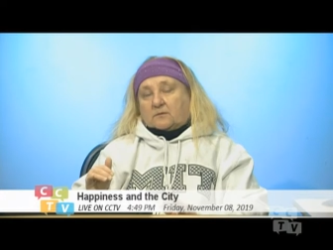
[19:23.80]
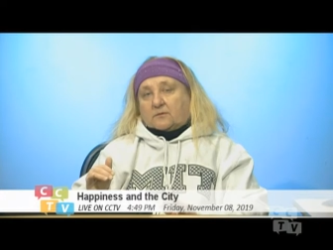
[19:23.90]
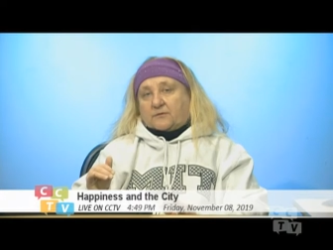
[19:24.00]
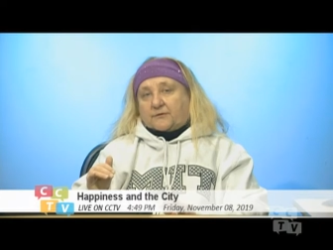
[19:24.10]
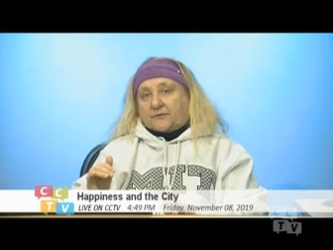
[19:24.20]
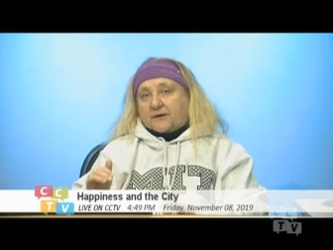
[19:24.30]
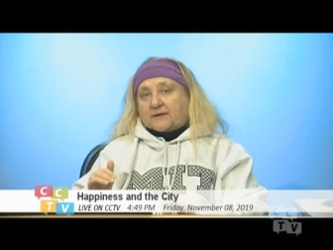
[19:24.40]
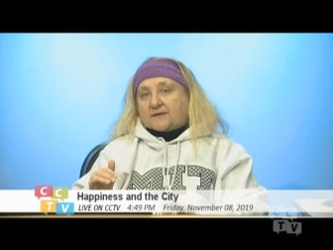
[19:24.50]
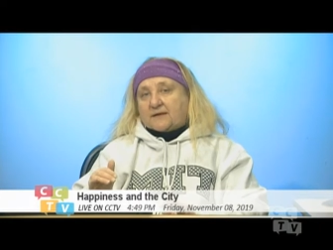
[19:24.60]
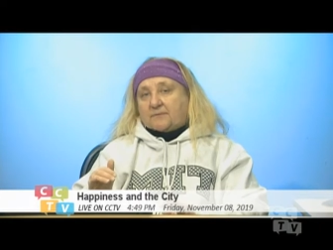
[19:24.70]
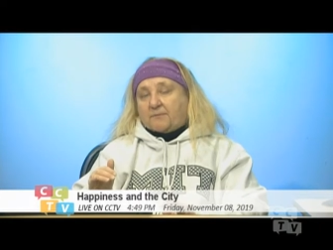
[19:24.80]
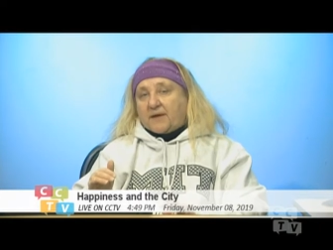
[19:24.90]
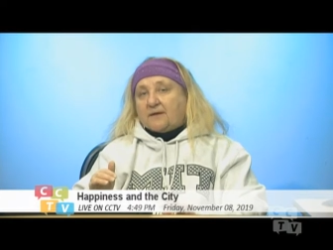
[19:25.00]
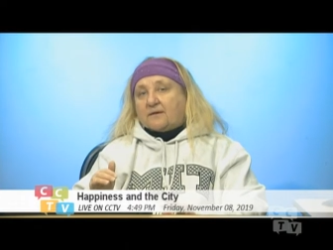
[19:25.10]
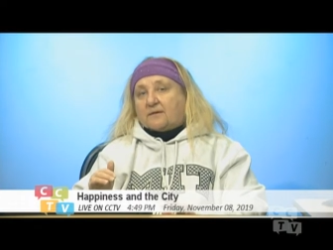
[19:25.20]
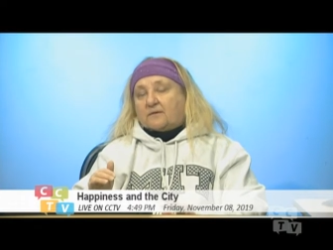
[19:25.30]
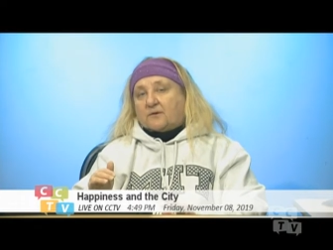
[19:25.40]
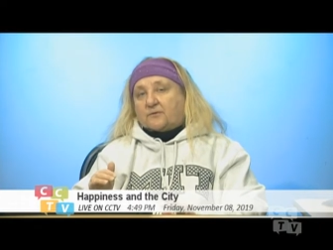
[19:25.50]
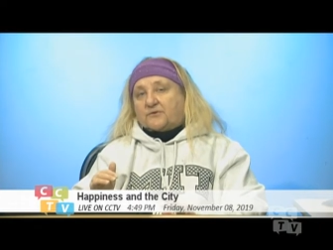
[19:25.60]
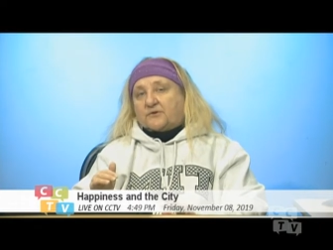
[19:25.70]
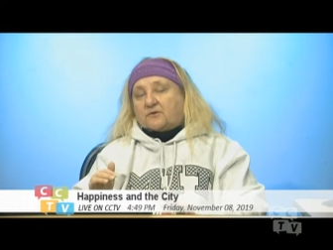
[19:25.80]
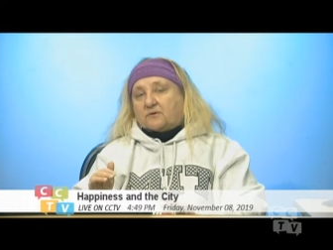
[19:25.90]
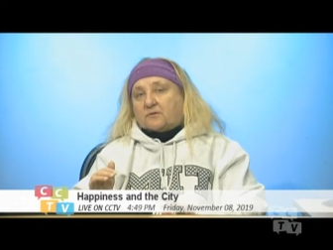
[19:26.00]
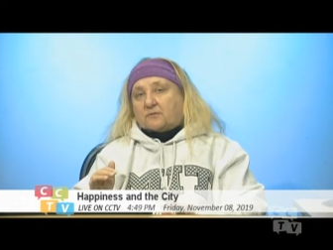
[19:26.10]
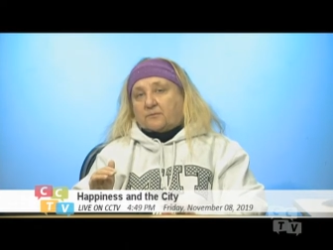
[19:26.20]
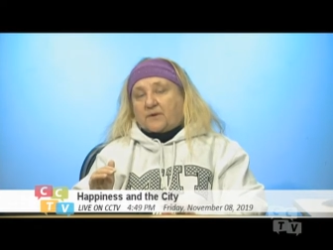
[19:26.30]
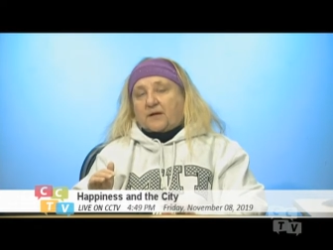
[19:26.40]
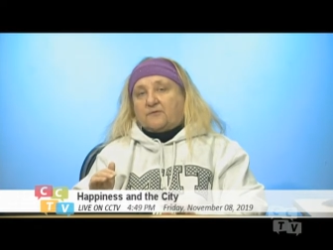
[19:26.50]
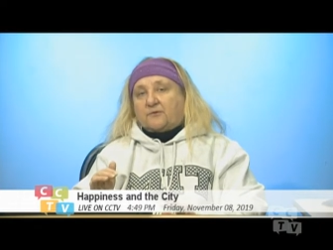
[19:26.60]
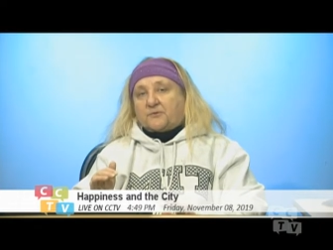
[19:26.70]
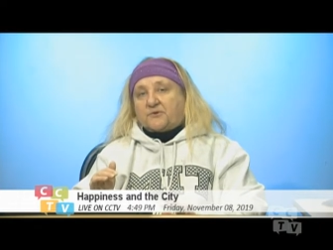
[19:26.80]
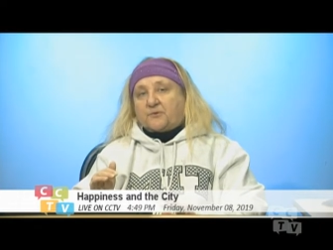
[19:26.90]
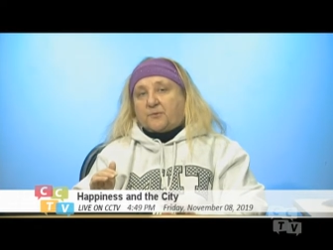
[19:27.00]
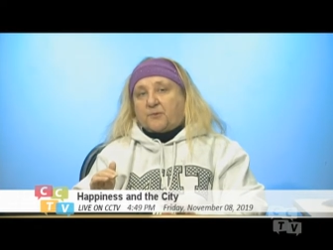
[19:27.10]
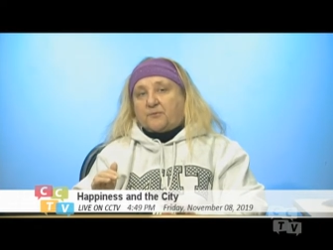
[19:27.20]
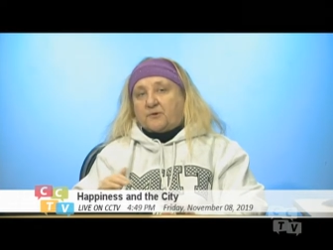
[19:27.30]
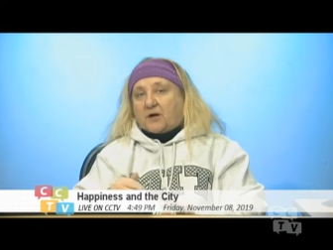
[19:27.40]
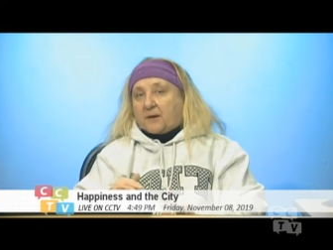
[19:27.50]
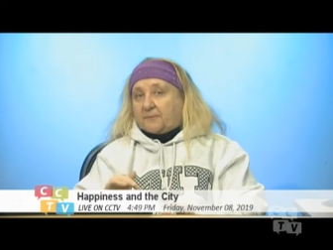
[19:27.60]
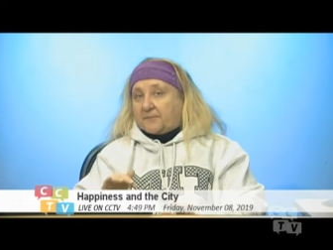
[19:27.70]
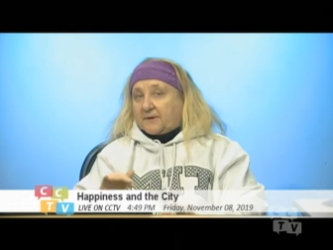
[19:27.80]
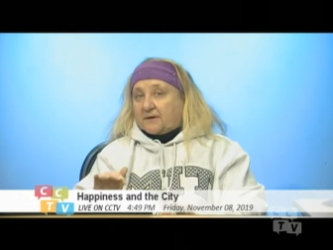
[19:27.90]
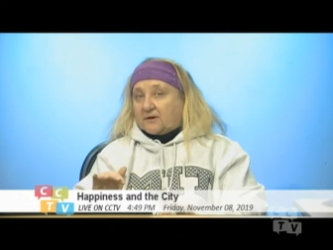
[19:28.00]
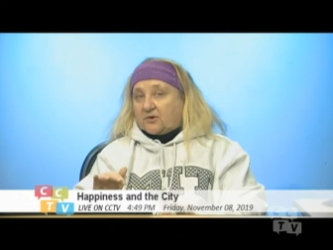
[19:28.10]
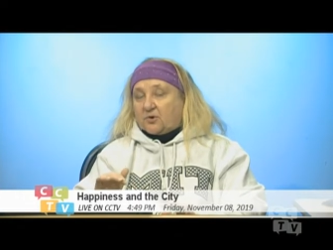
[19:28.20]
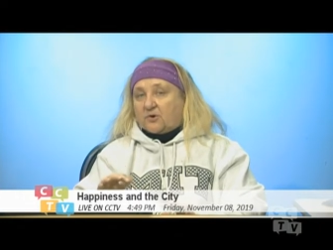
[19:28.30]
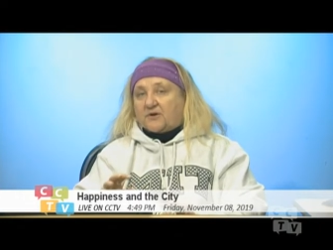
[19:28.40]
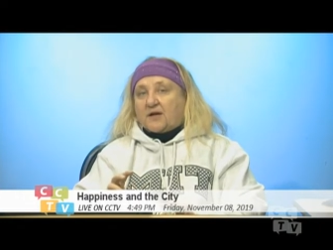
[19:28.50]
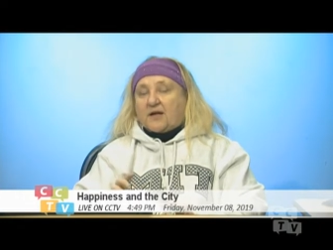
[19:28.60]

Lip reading: things that make those platforms so popular are being ignored,